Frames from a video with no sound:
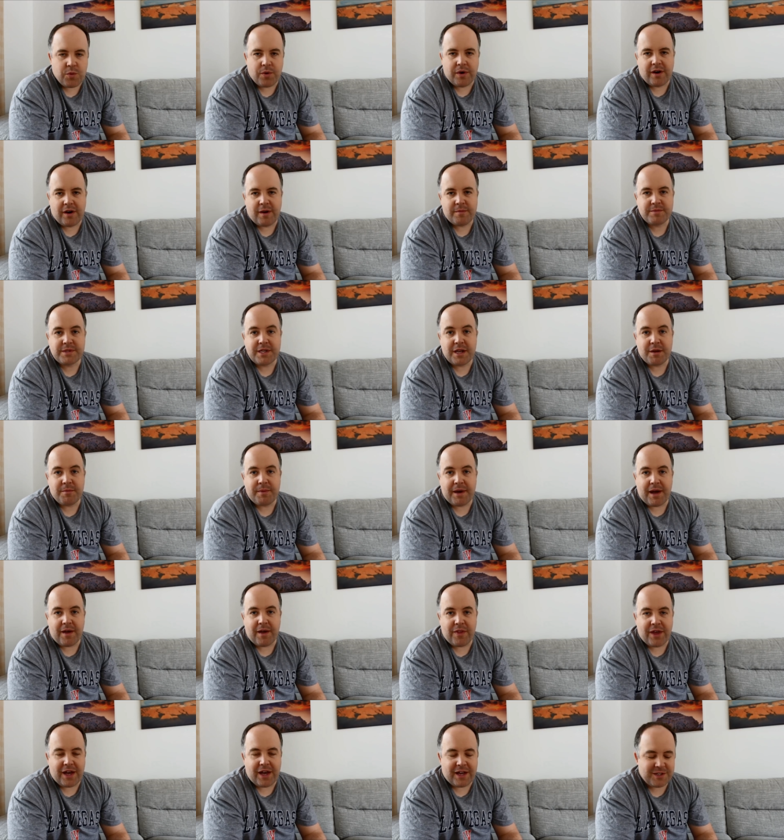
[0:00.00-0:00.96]
were upset
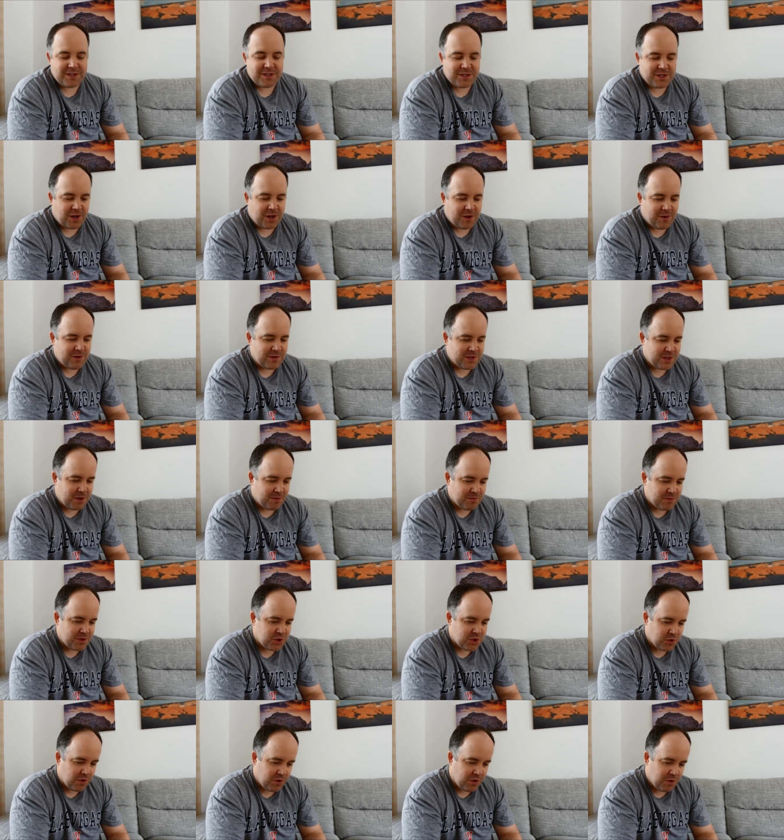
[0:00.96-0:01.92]
about that. So I'm
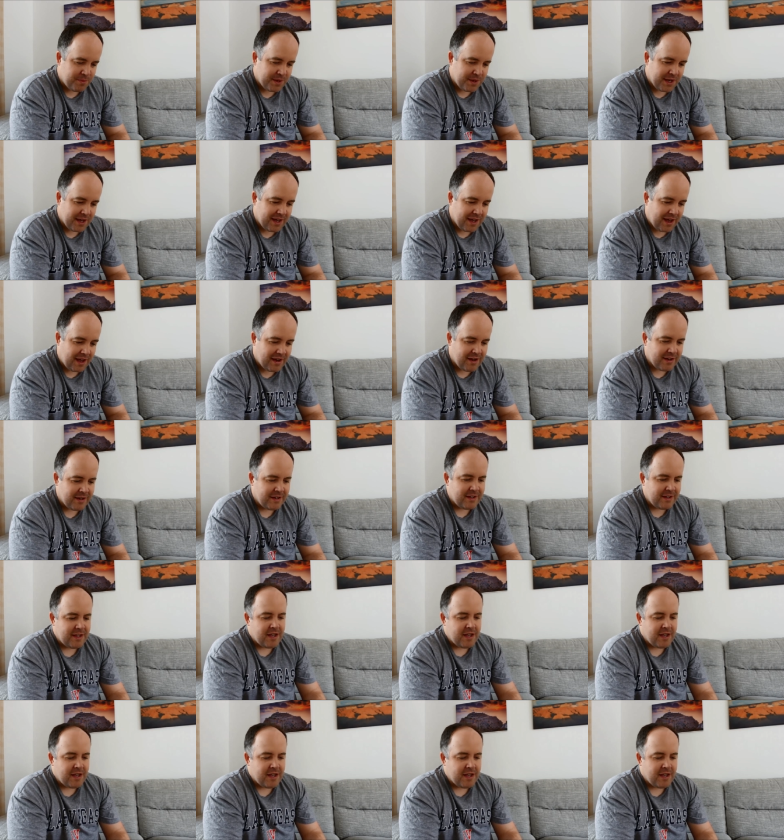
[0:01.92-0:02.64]
sure it'll be okay.